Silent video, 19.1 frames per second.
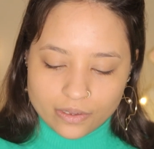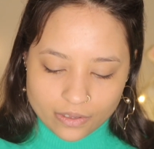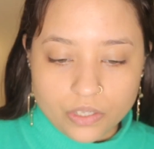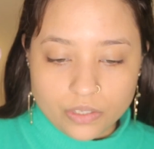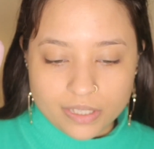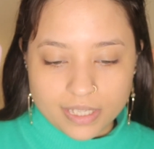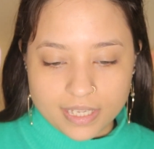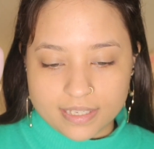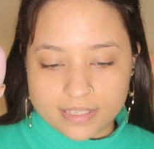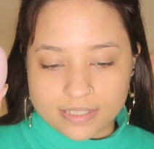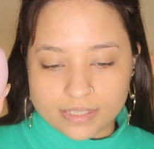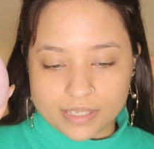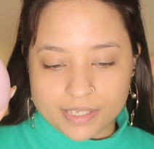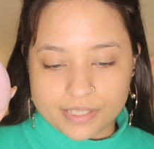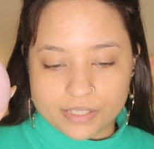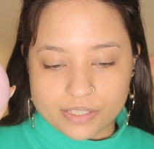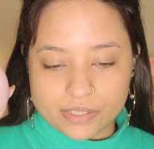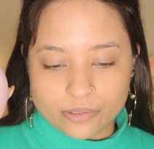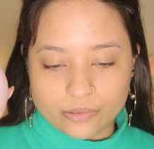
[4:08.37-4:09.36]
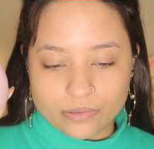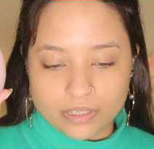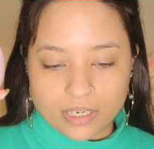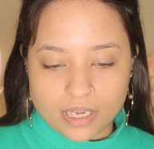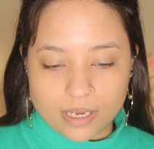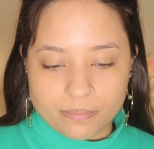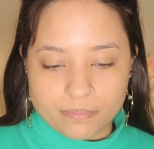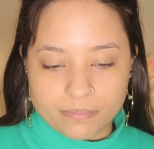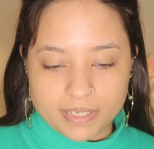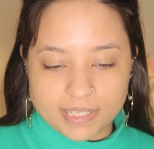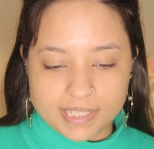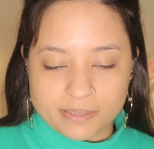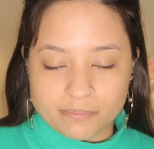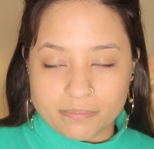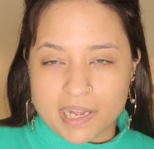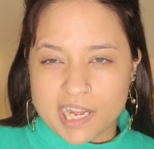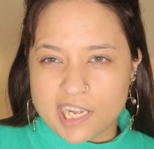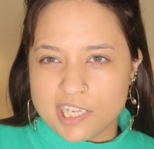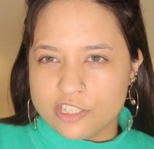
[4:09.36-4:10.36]
Okay, so I soaked up my
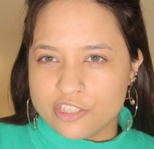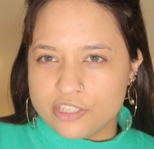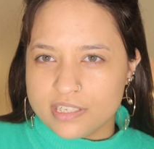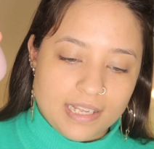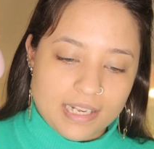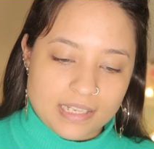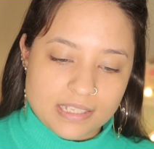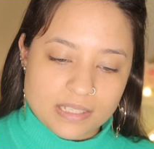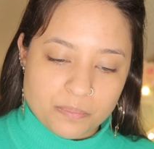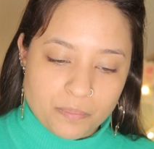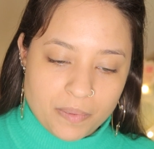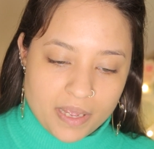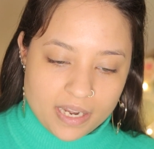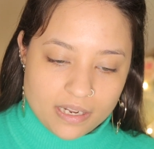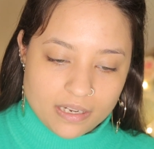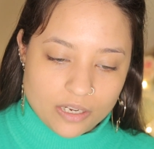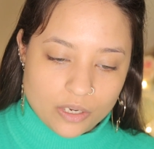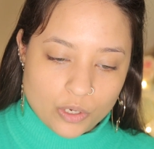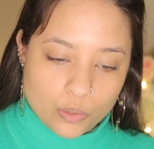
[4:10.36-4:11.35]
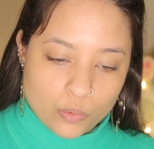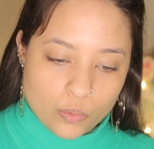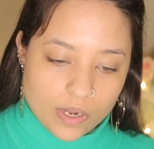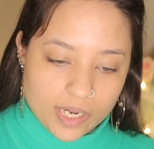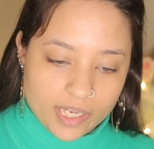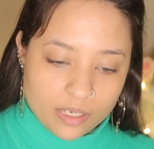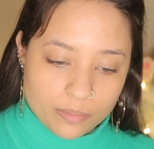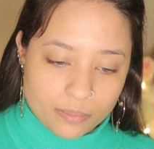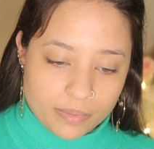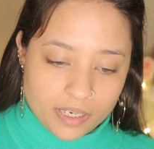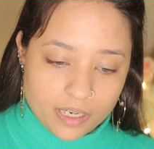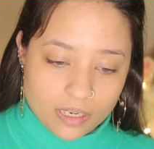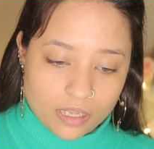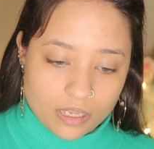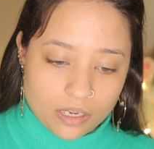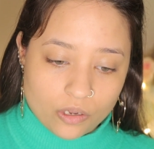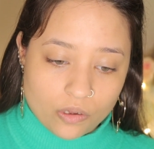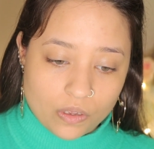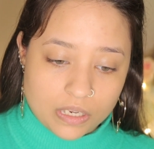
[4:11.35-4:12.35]
sponge. It expanded quite a bit,
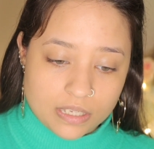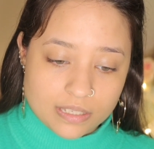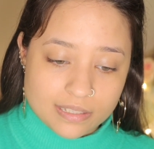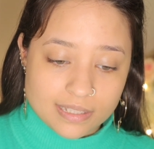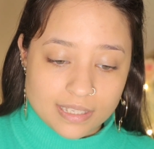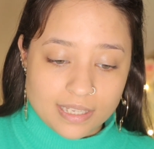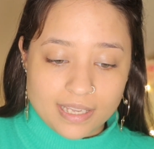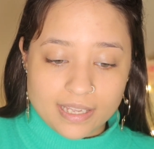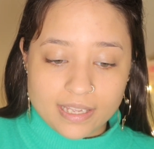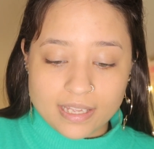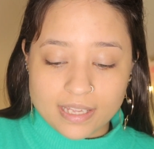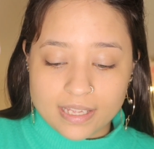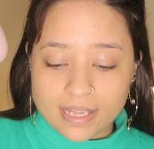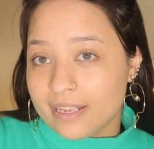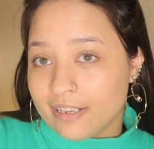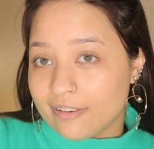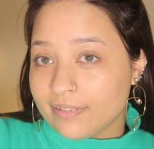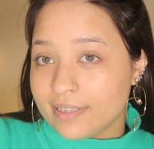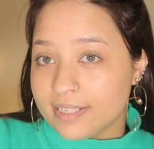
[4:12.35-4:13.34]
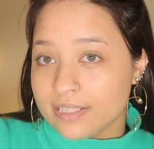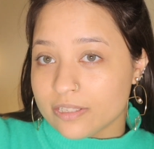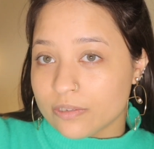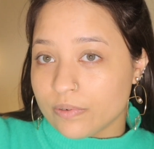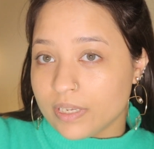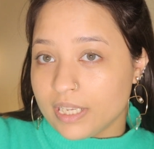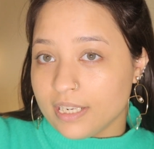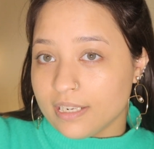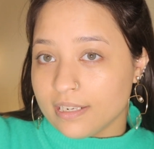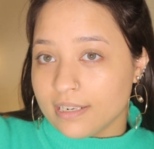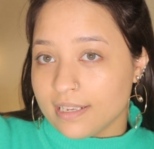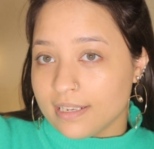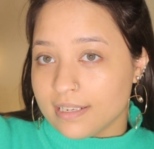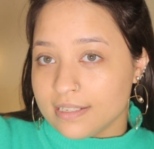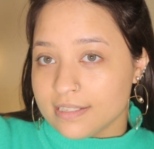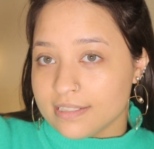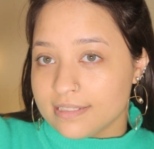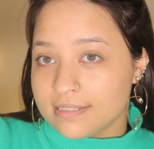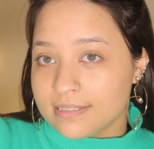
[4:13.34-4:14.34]
and honestly, it feels really
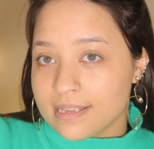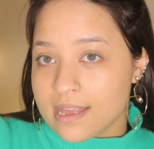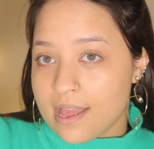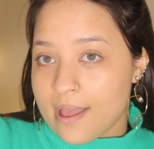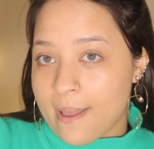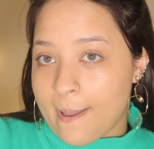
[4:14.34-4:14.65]
nice.